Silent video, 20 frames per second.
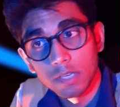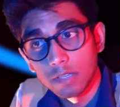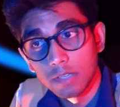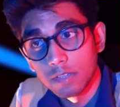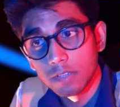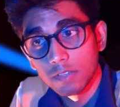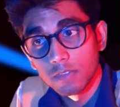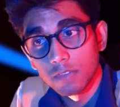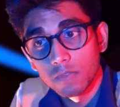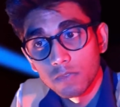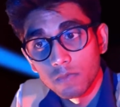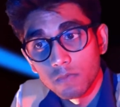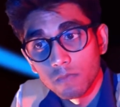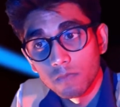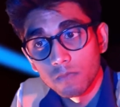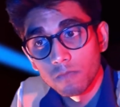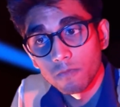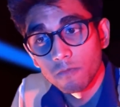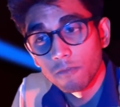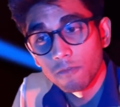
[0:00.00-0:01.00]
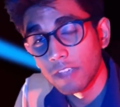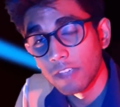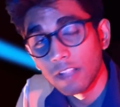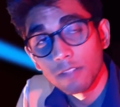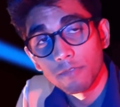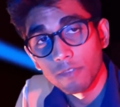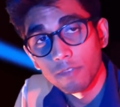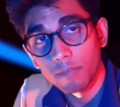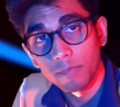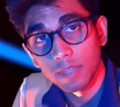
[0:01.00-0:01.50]
it
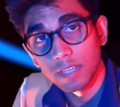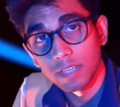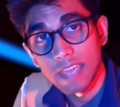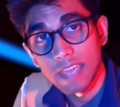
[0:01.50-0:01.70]
fell from the